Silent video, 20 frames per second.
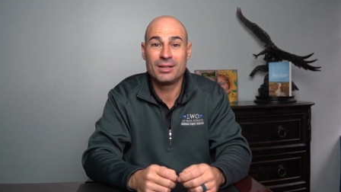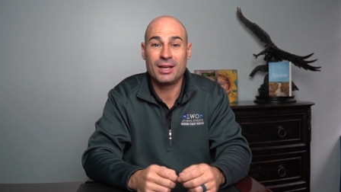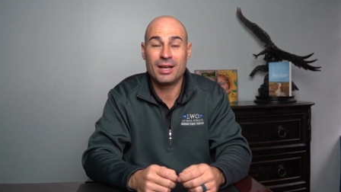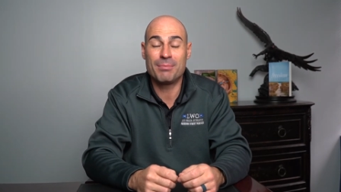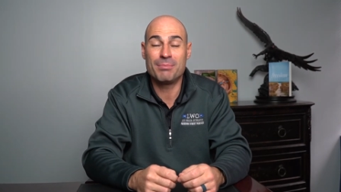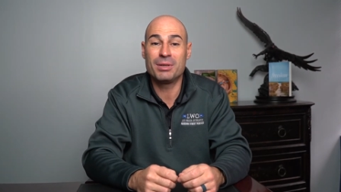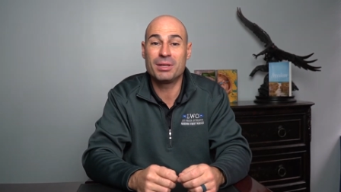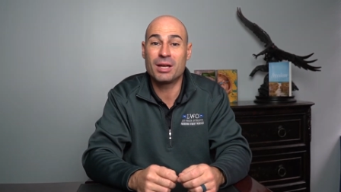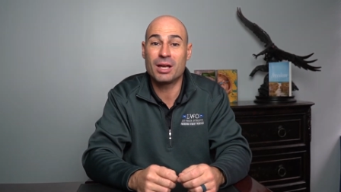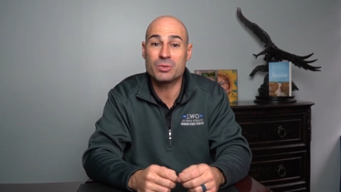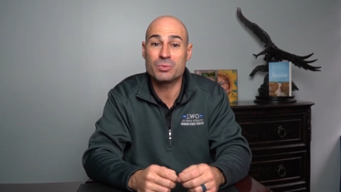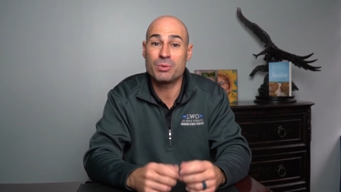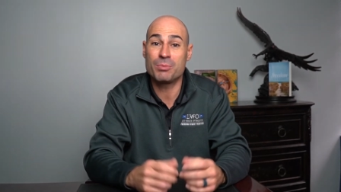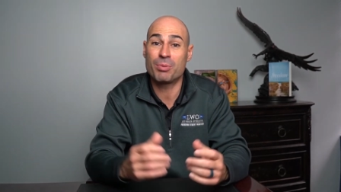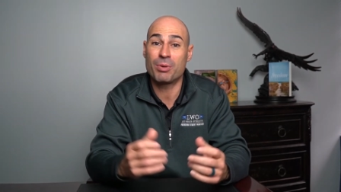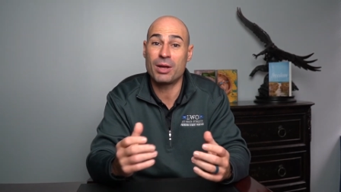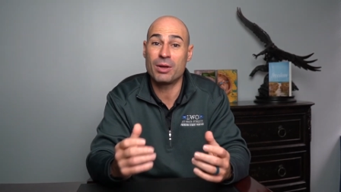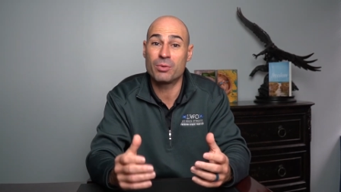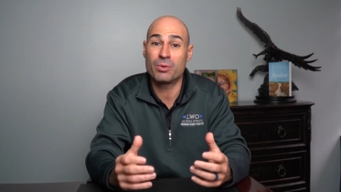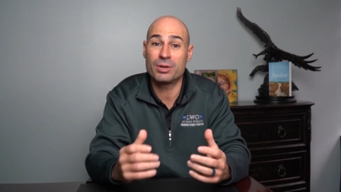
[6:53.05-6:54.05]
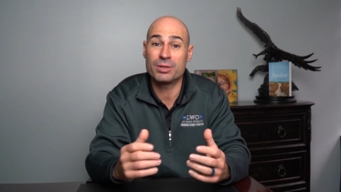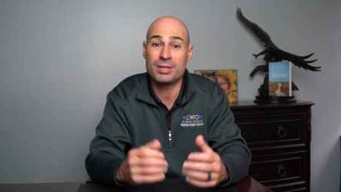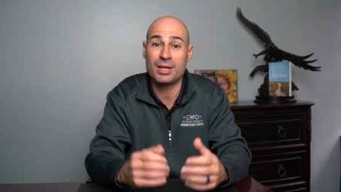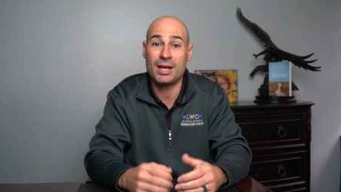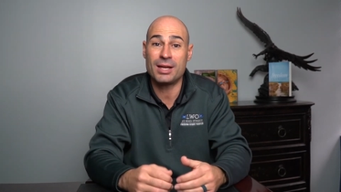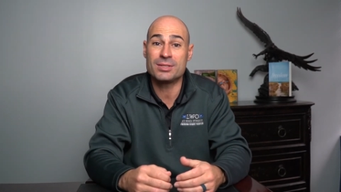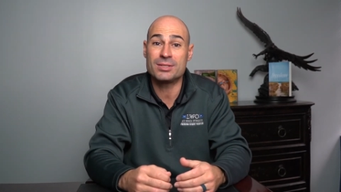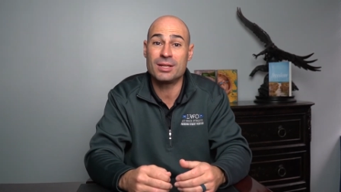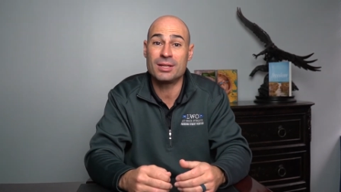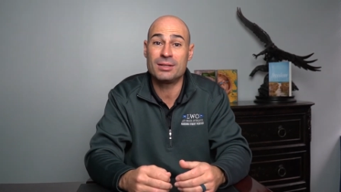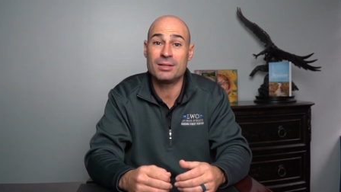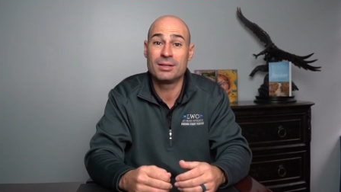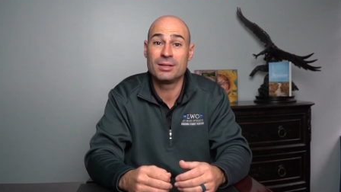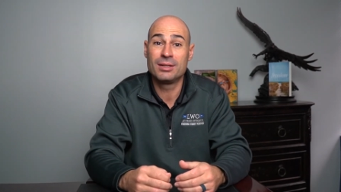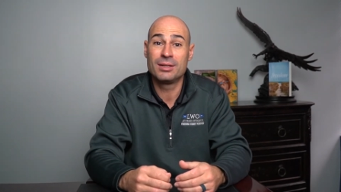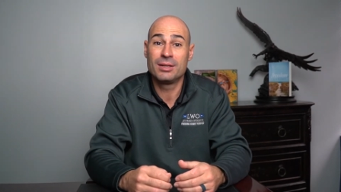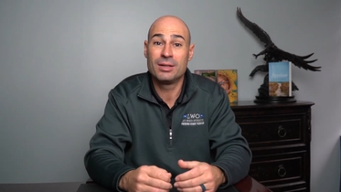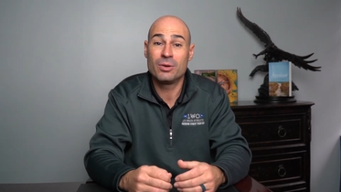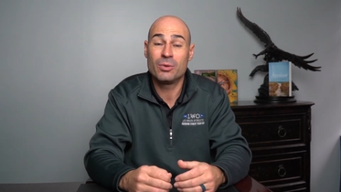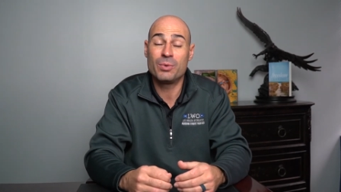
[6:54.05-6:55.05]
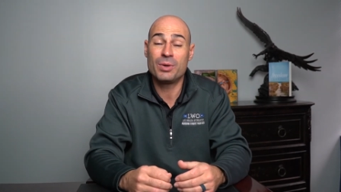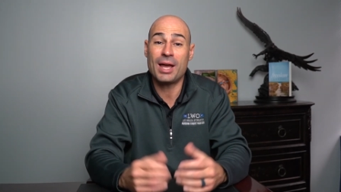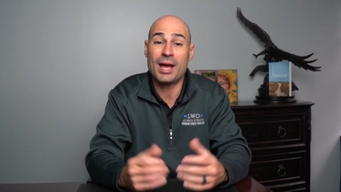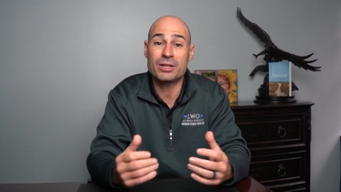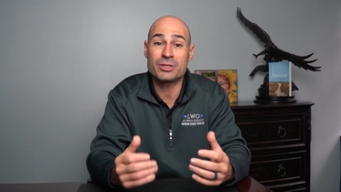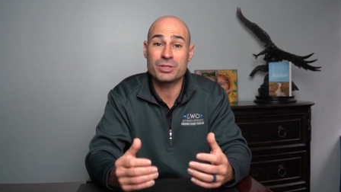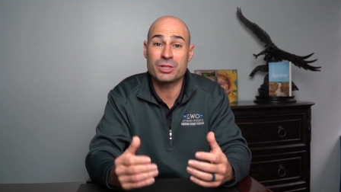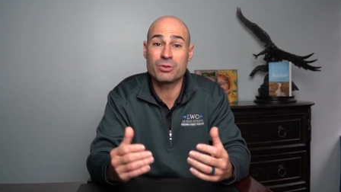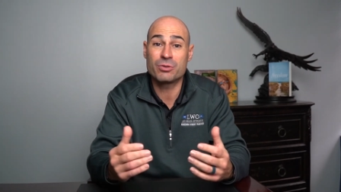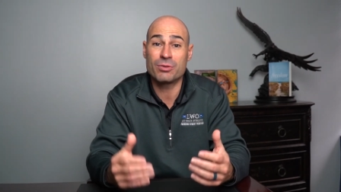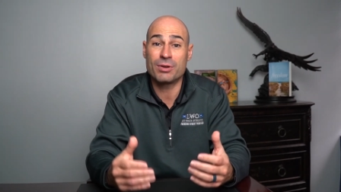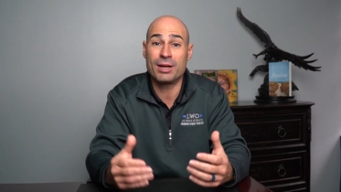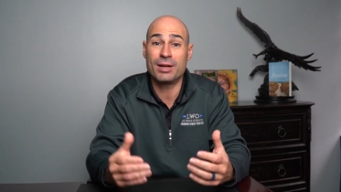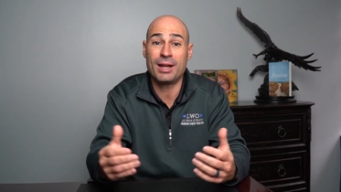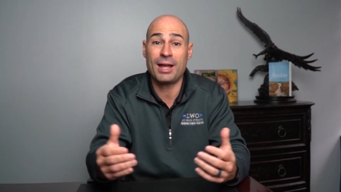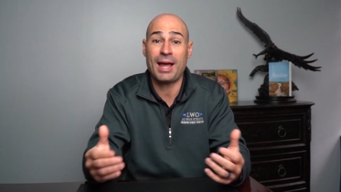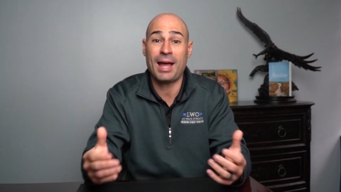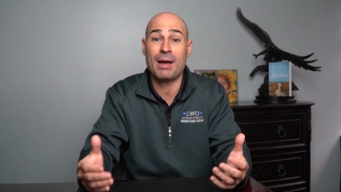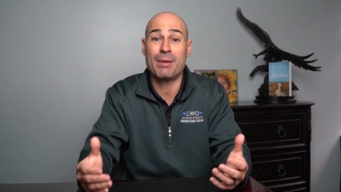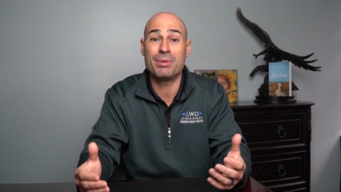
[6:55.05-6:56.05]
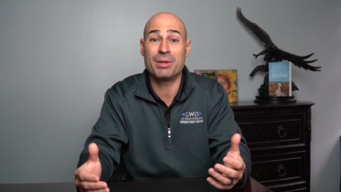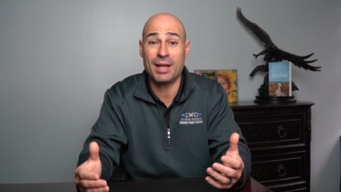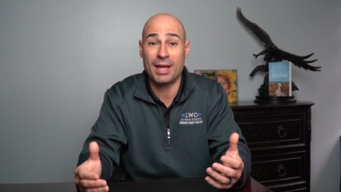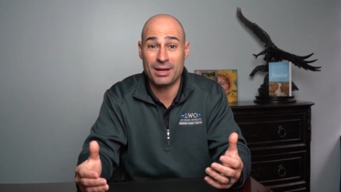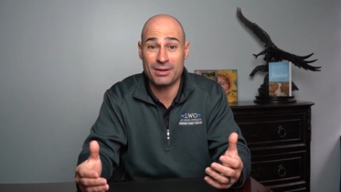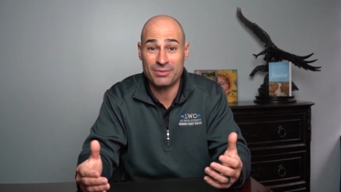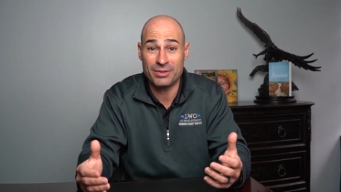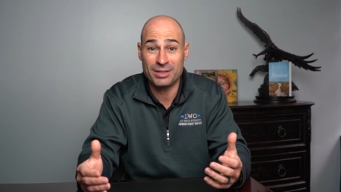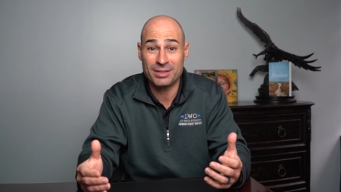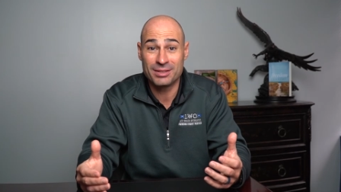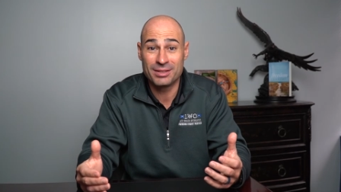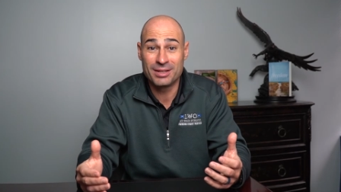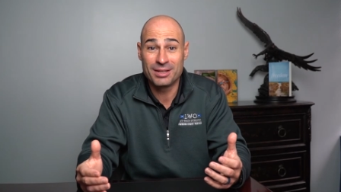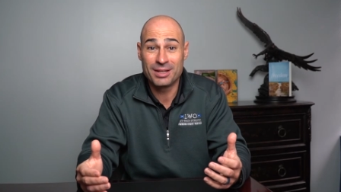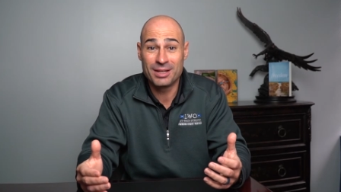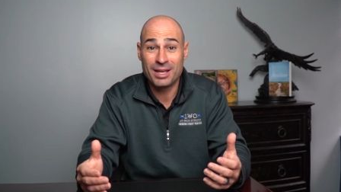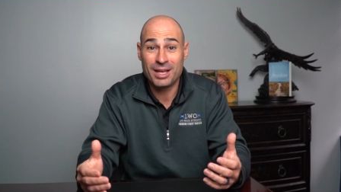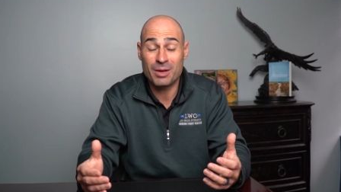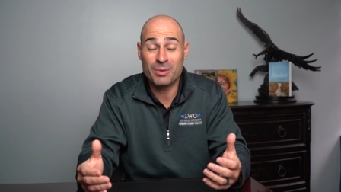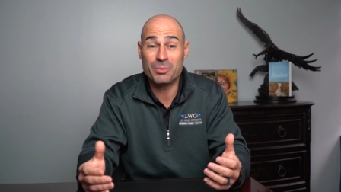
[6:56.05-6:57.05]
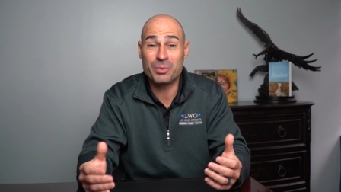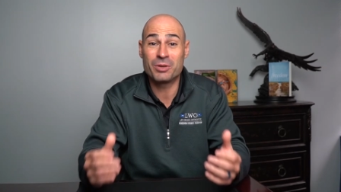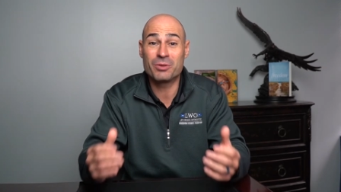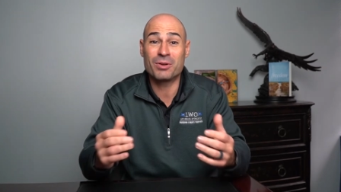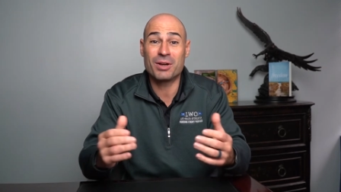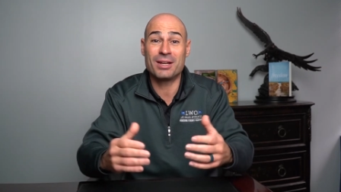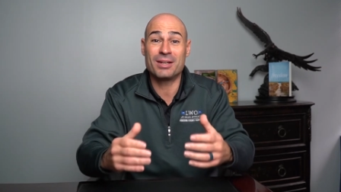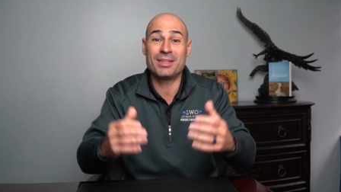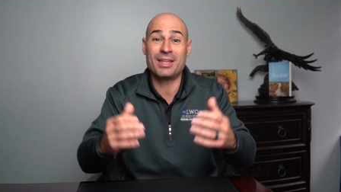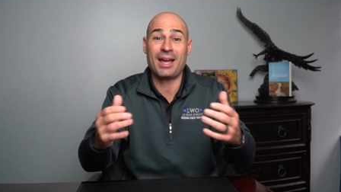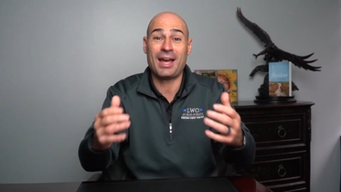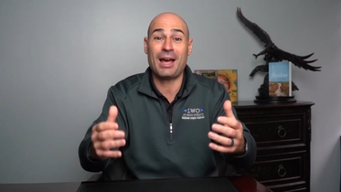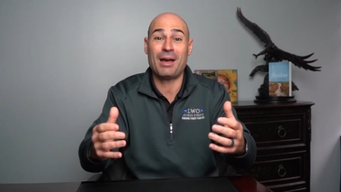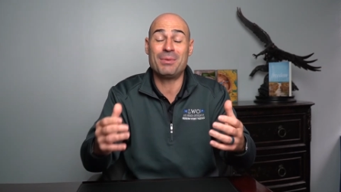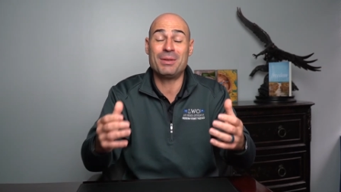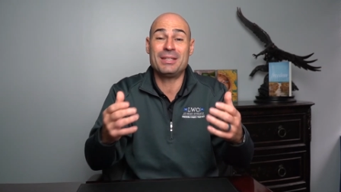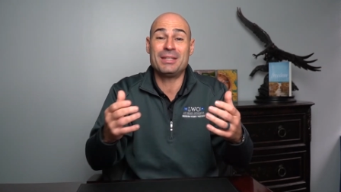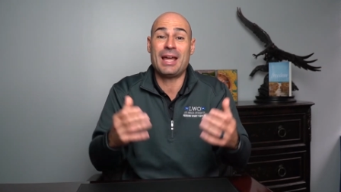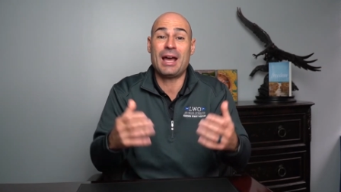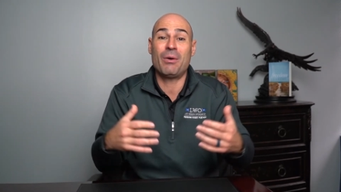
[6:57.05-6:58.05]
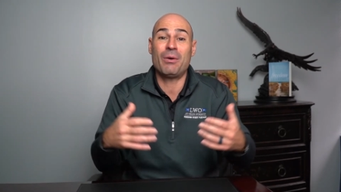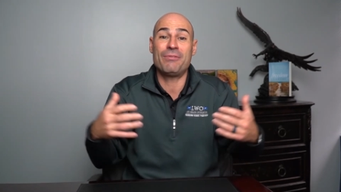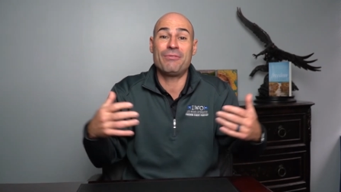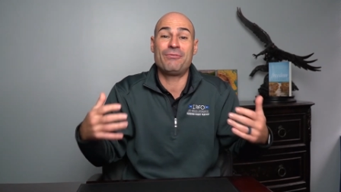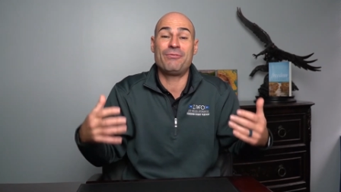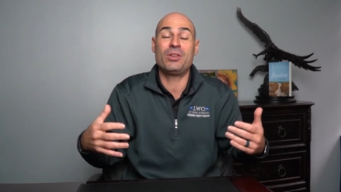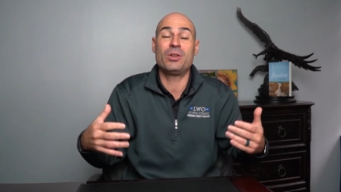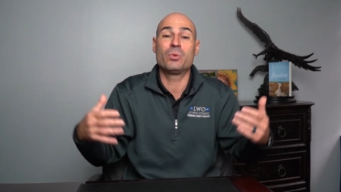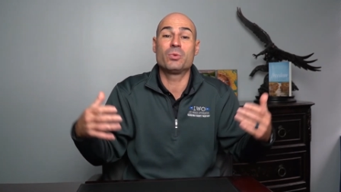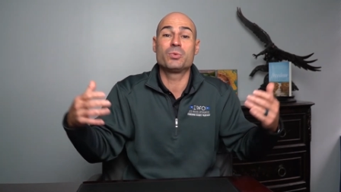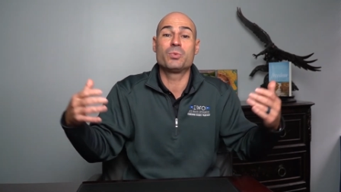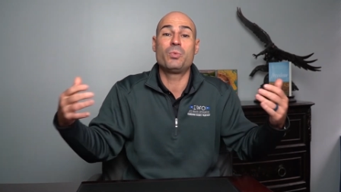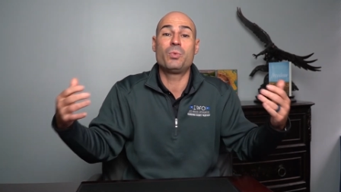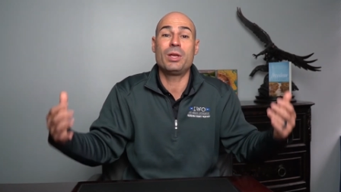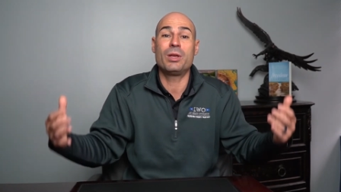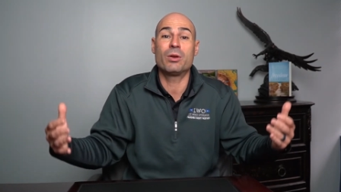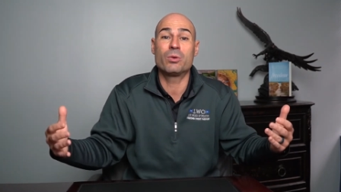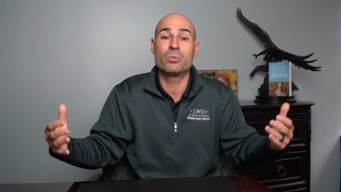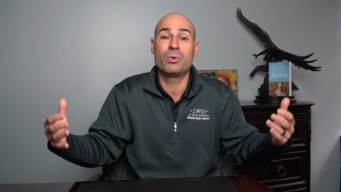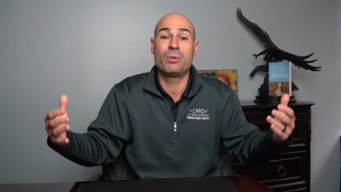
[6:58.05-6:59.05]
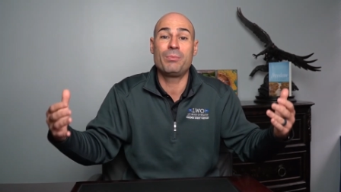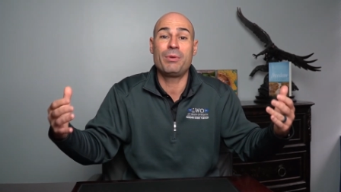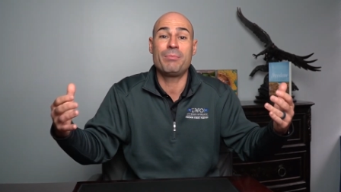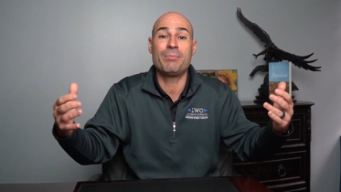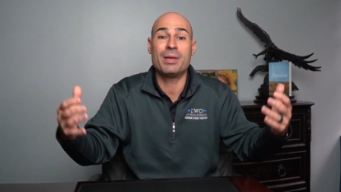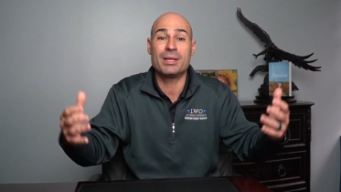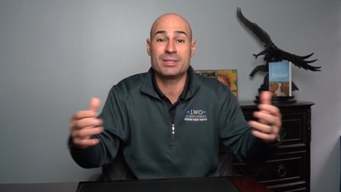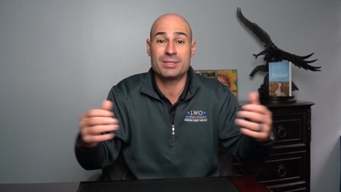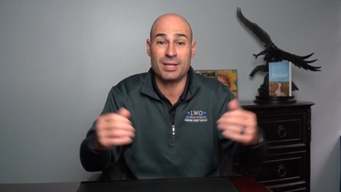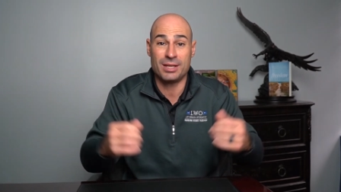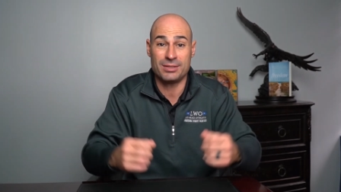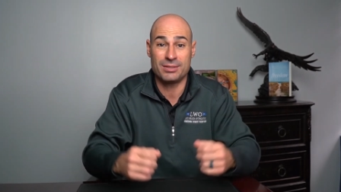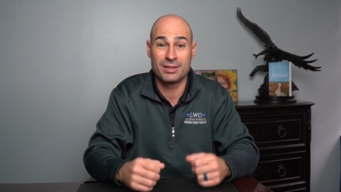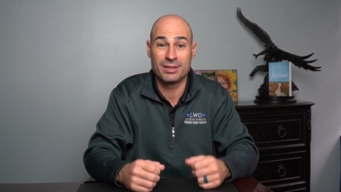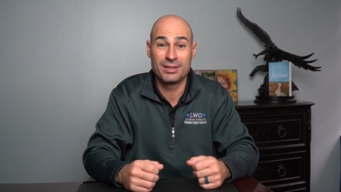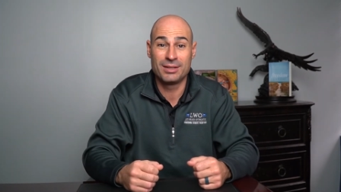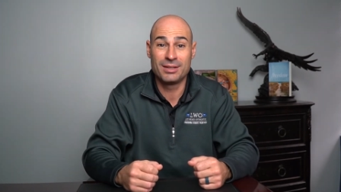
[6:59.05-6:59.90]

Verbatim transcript: And because we prioritized it, we actually created a habit out of it. And we created the habit, now it feels weird when we miss it.